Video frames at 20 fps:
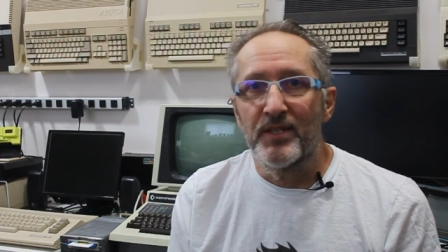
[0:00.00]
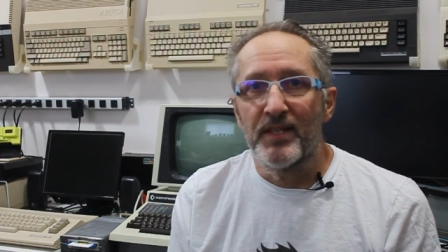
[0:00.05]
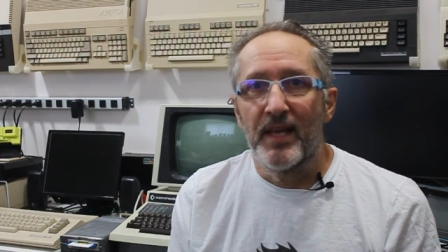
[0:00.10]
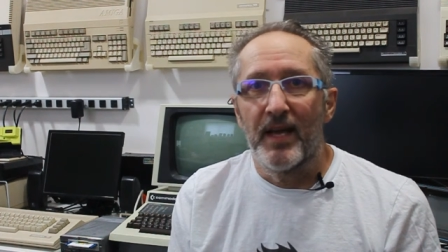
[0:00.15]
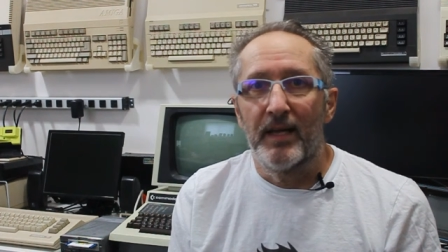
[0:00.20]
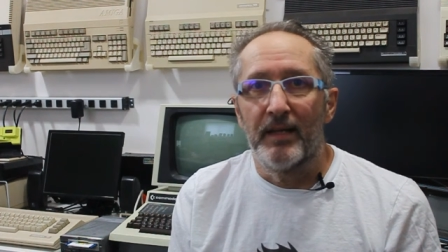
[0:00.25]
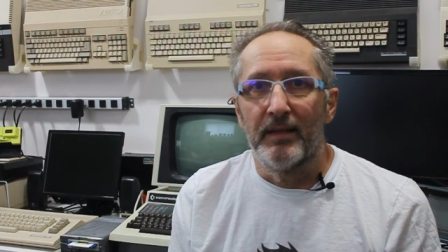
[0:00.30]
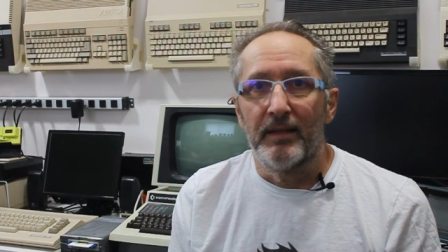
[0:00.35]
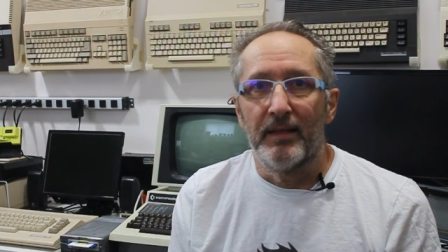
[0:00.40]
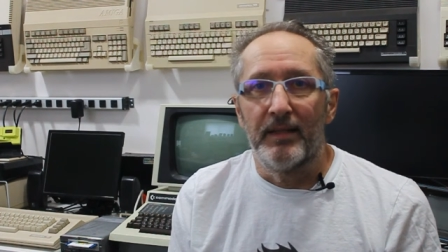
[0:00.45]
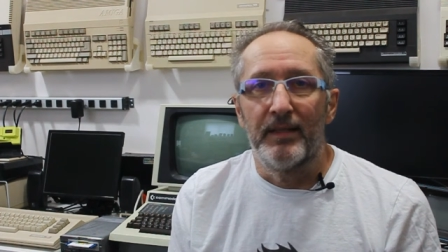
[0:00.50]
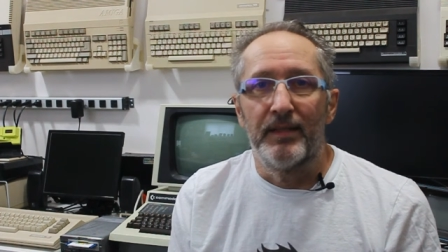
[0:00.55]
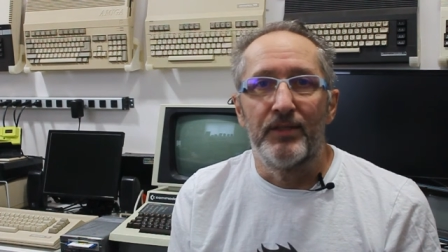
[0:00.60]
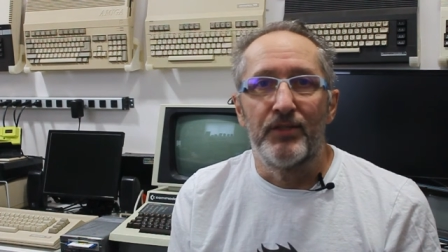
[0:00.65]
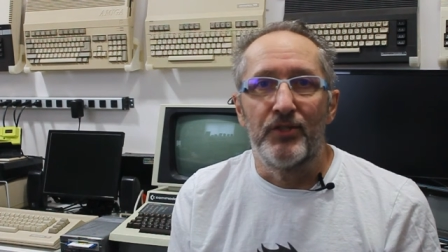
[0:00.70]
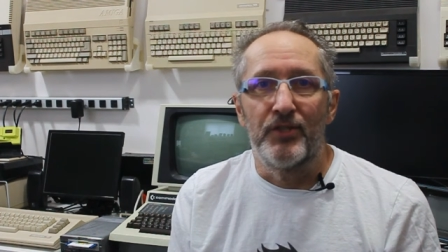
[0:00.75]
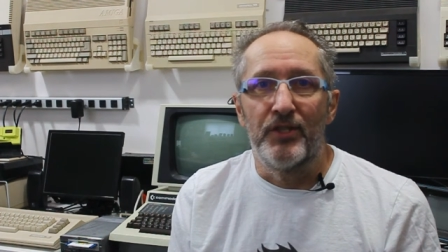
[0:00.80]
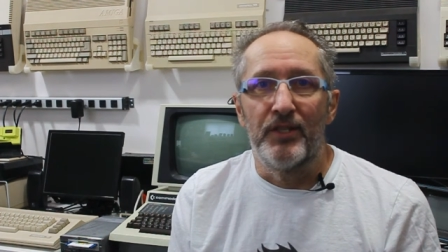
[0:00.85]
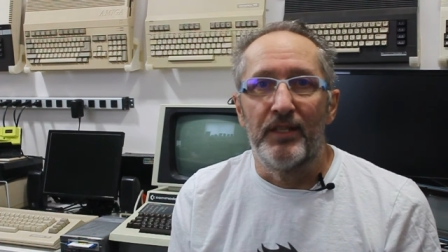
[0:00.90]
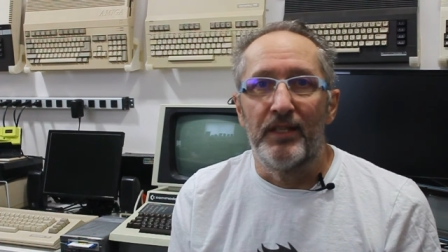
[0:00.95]
that Indus
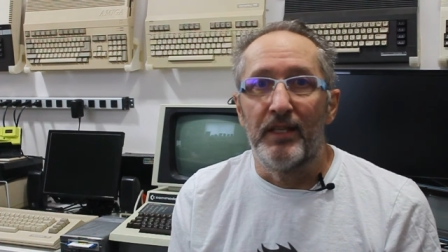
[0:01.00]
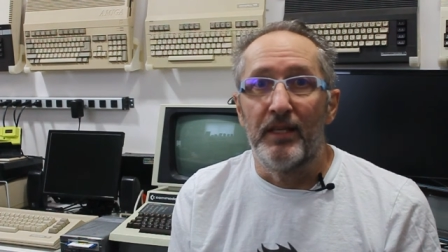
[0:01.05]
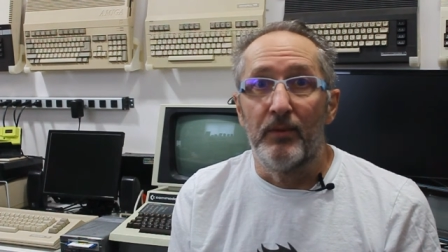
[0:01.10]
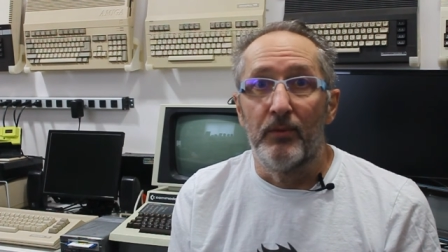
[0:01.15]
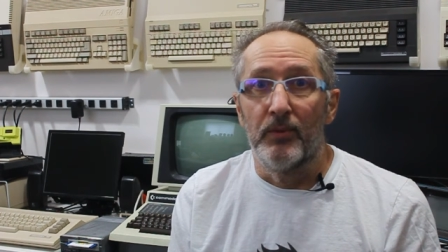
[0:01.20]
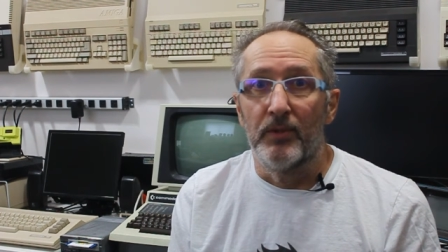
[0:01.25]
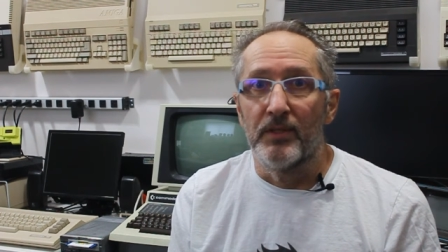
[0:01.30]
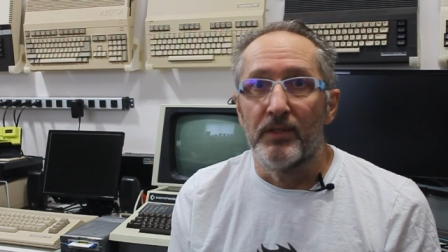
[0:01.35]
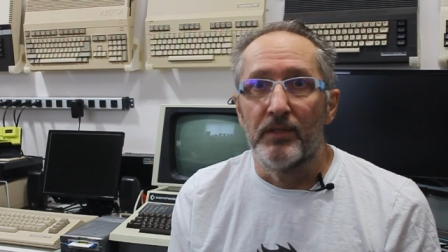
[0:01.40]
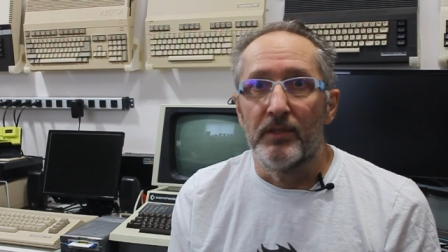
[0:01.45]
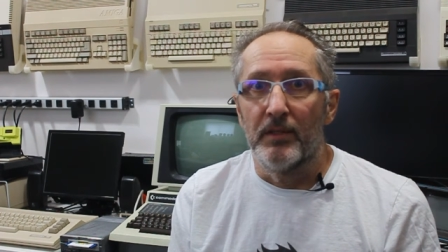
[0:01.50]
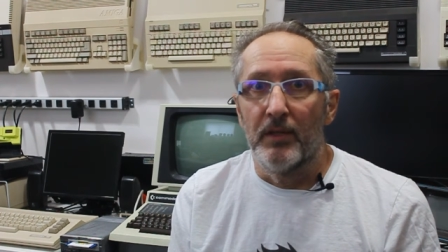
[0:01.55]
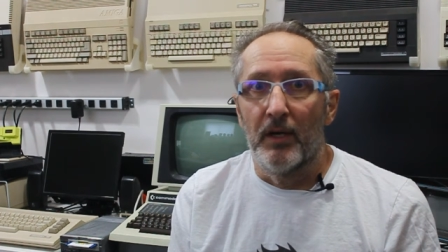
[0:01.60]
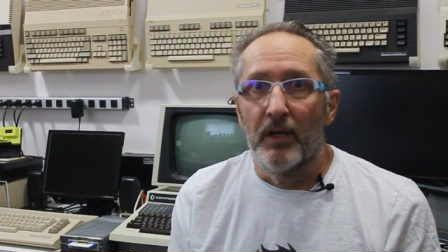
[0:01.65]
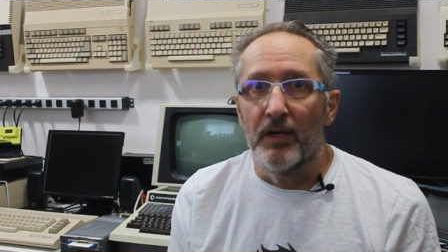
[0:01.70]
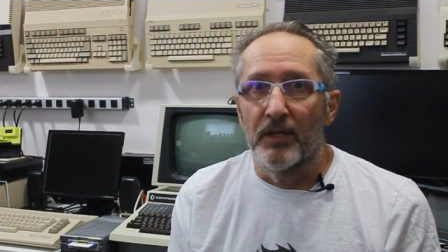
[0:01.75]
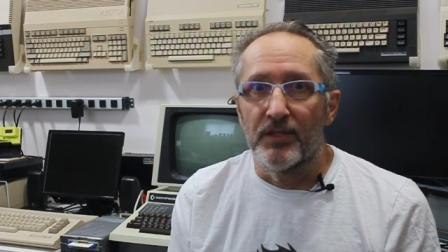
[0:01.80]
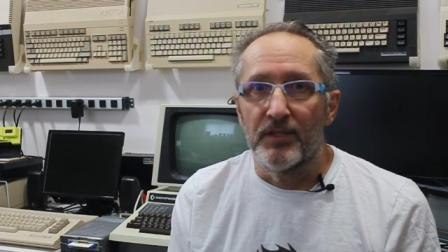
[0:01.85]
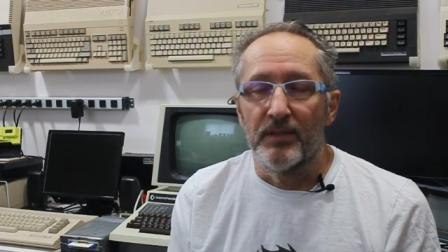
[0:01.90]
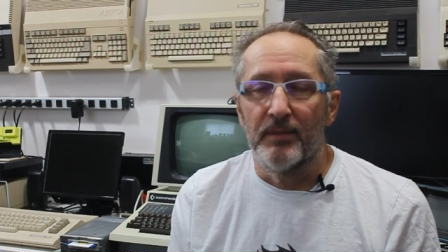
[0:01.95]
GT was
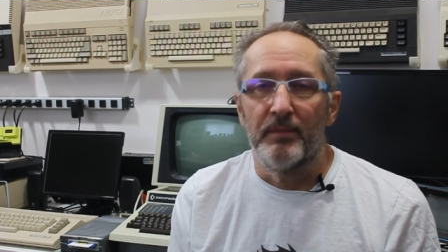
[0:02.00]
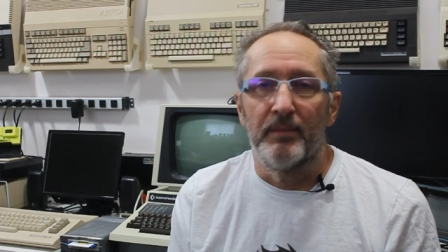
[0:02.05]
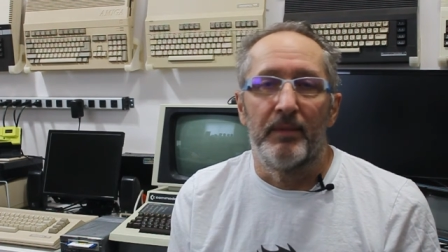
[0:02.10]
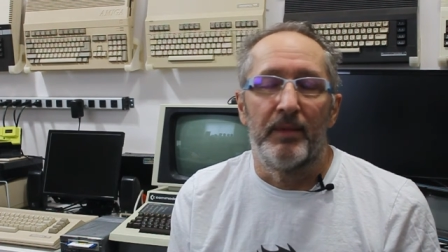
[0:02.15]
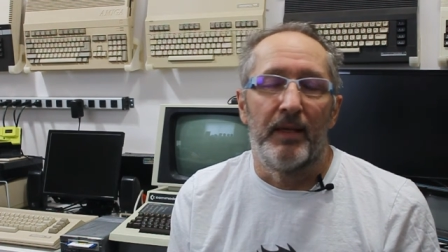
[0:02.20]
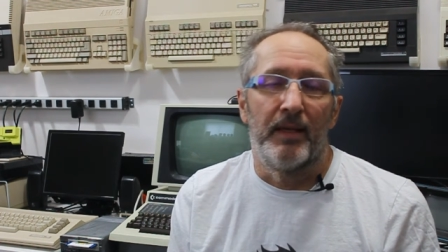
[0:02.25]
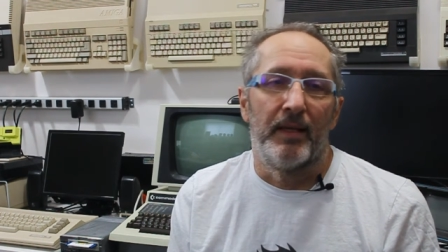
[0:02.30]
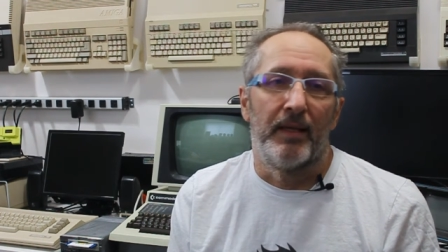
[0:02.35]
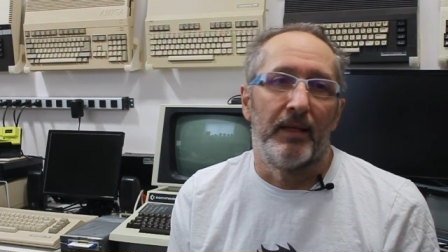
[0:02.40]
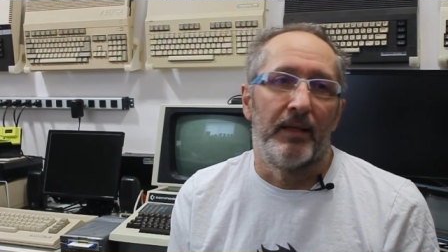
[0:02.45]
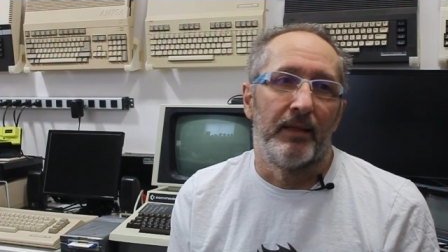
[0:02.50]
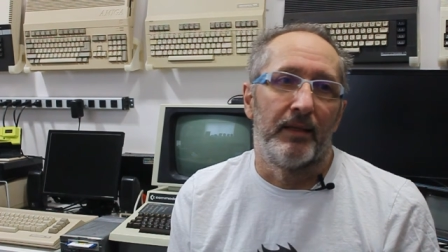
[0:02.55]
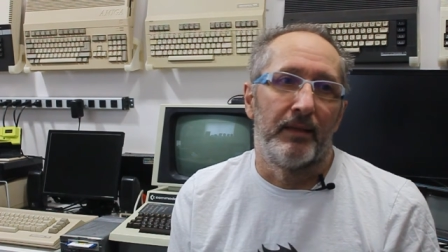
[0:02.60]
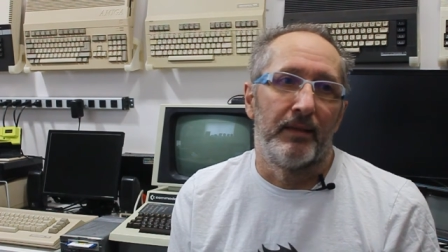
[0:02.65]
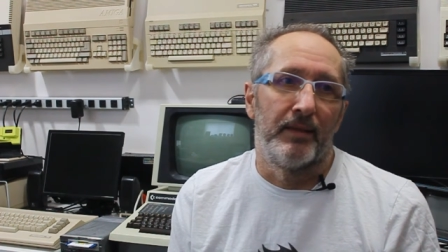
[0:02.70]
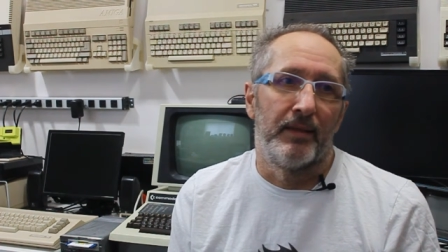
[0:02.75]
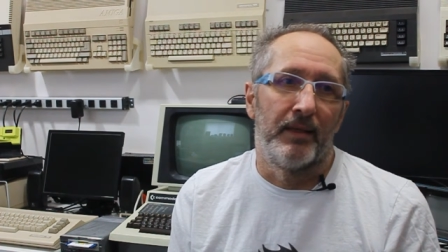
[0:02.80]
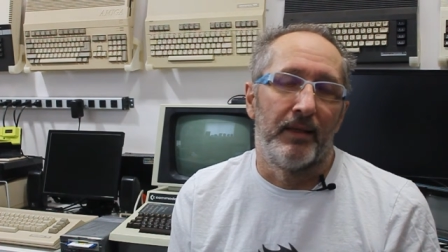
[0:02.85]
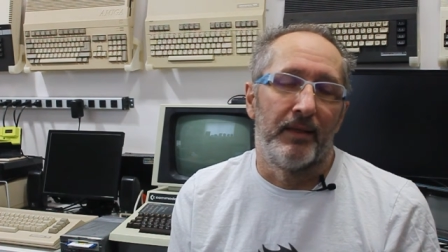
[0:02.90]
awesome and